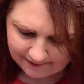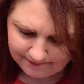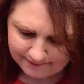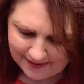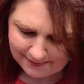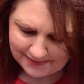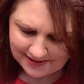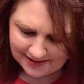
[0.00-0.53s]

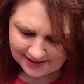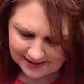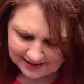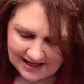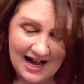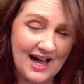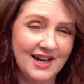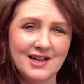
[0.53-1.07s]
maybe a
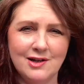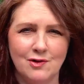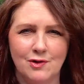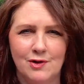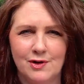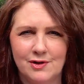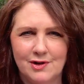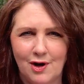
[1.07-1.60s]
cardigan
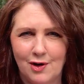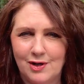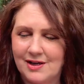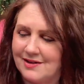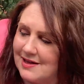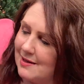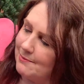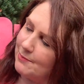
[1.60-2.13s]
or a coat
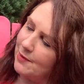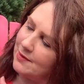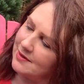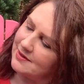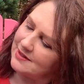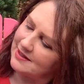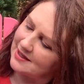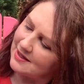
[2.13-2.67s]
in that
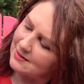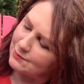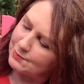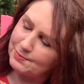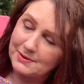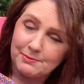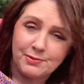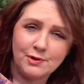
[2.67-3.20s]
burgundy colour
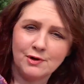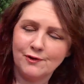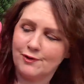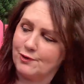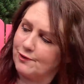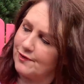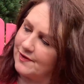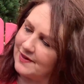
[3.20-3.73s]
would be
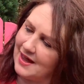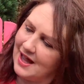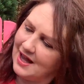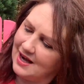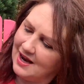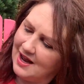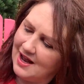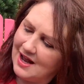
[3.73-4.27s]
beautiful for that.
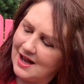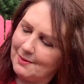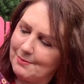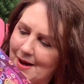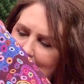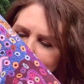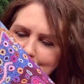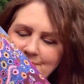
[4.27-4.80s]

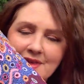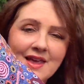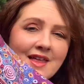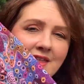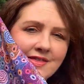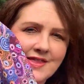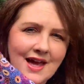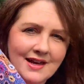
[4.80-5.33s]
But
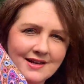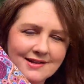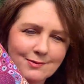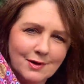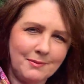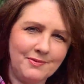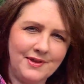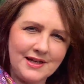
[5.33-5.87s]
that is
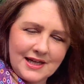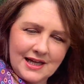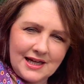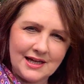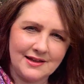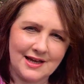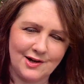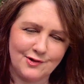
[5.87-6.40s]
what I'm
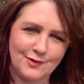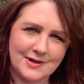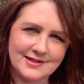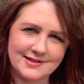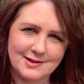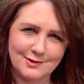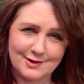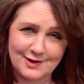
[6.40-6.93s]
thinking. That
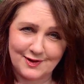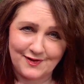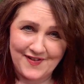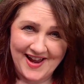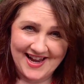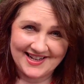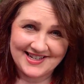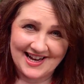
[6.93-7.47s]
dress looks
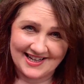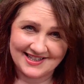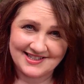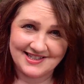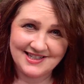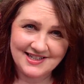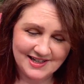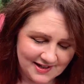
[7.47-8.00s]

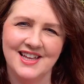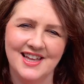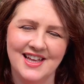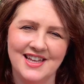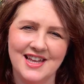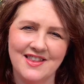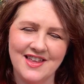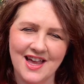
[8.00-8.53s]
fantastic.
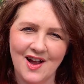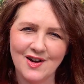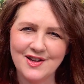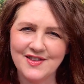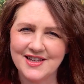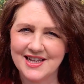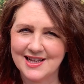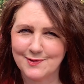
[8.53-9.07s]
Now, the only
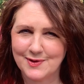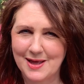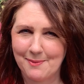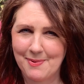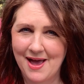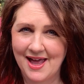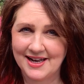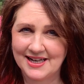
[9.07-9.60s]
thing is with
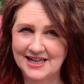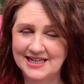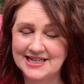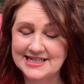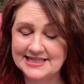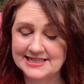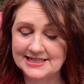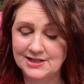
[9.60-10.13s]
that pattern, it
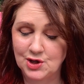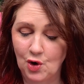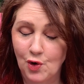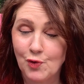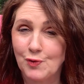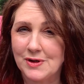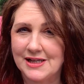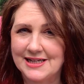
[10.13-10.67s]
is
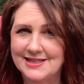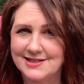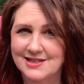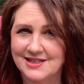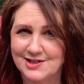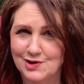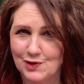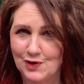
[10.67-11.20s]
not released
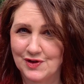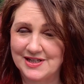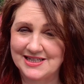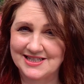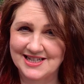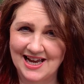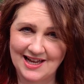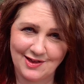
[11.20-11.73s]
until the
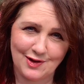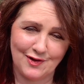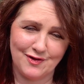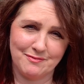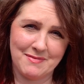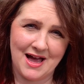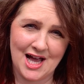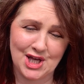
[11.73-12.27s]
10th
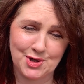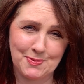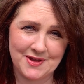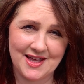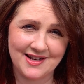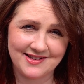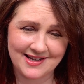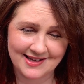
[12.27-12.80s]
of March, but
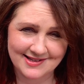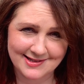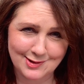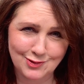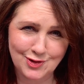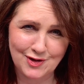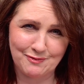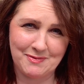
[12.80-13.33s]
that does
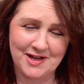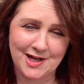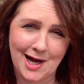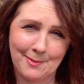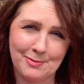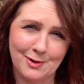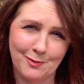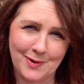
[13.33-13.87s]
still give me a
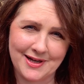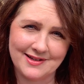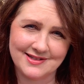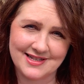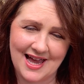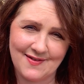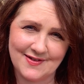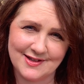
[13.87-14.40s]
couple of weeks
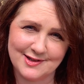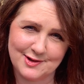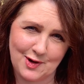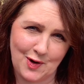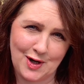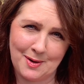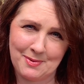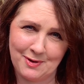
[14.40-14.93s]
to have it
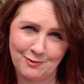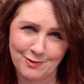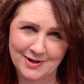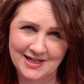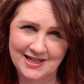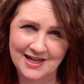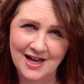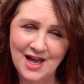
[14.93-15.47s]
sewn up and
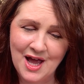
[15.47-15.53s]
ready